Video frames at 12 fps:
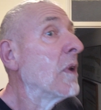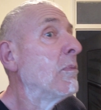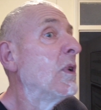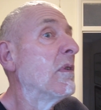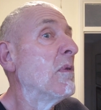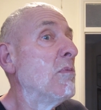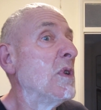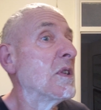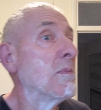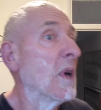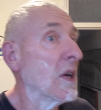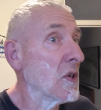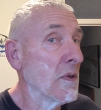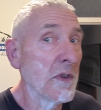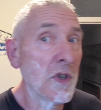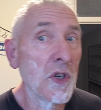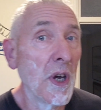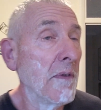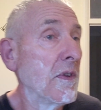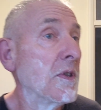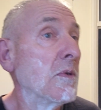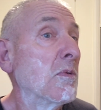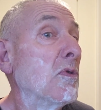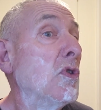Bit of a mismatch of a shade. This
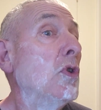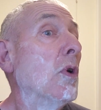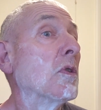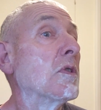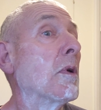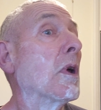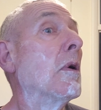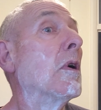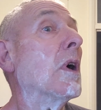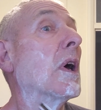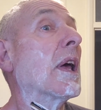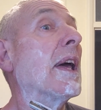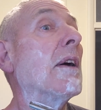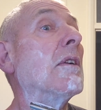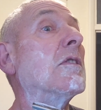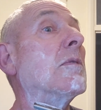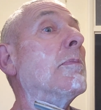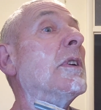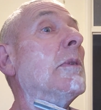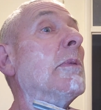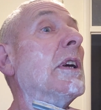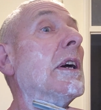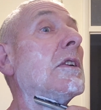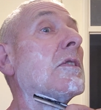will not count as a
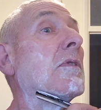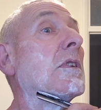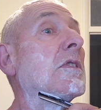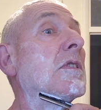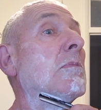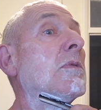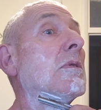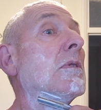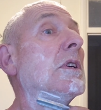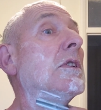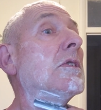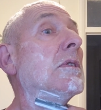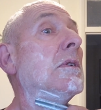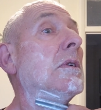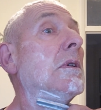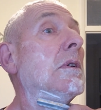BBS for the simple reason